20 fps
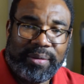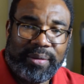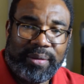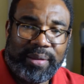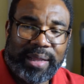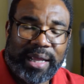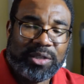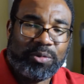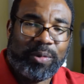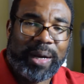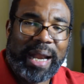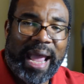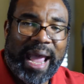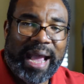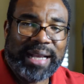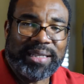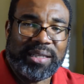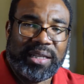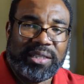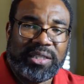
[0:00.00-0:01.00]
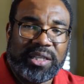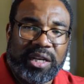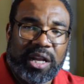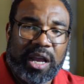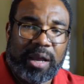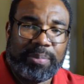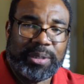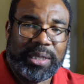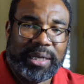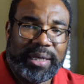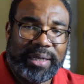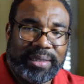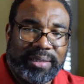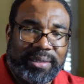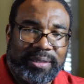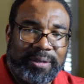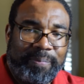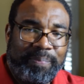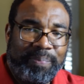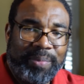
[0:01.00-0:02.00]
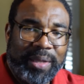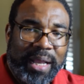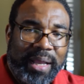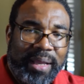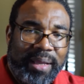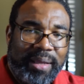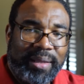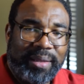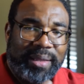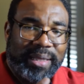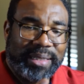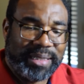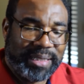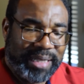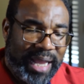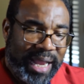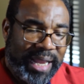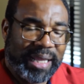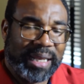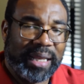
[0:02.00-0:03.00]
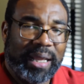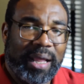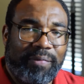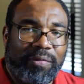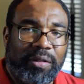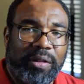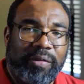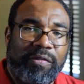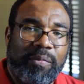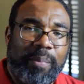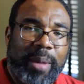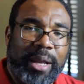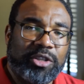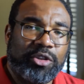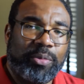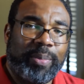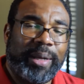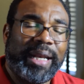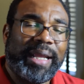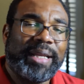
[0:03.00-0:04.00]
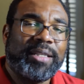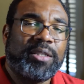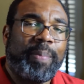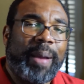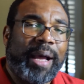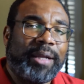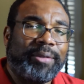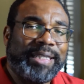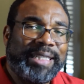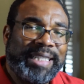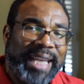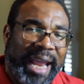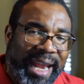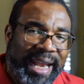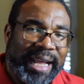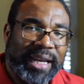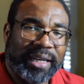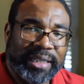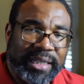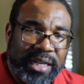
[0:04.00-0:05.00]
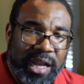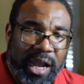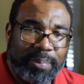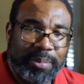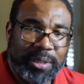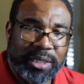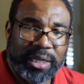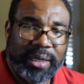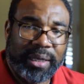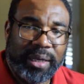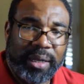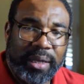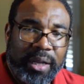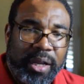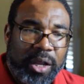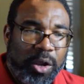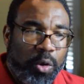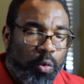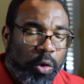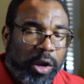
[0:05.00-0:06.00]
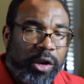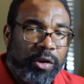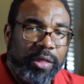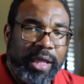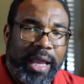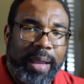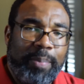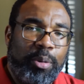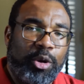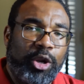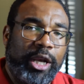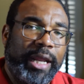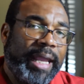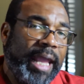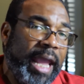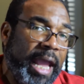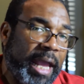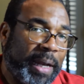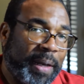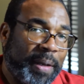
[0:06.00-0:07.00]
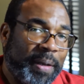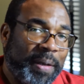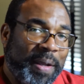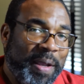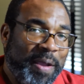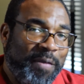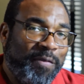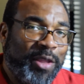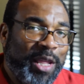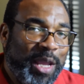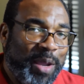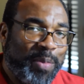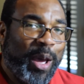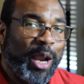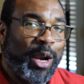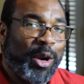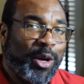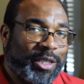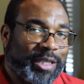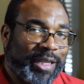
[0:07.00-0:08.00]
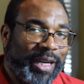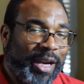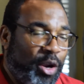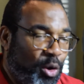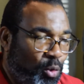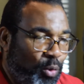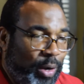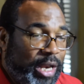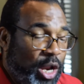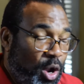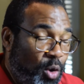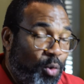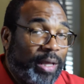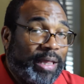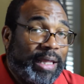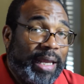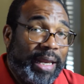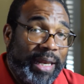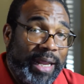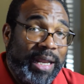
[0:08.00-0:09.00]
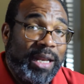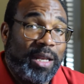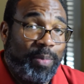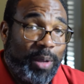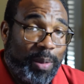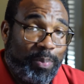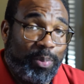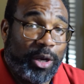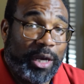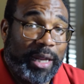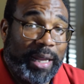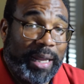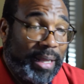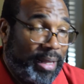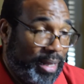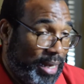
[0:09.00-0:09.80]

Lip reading: That's what access adoption is. The second level of measurement is about data adoption. What are they putting in? If you think about our scenario, we know what they need to be putting in.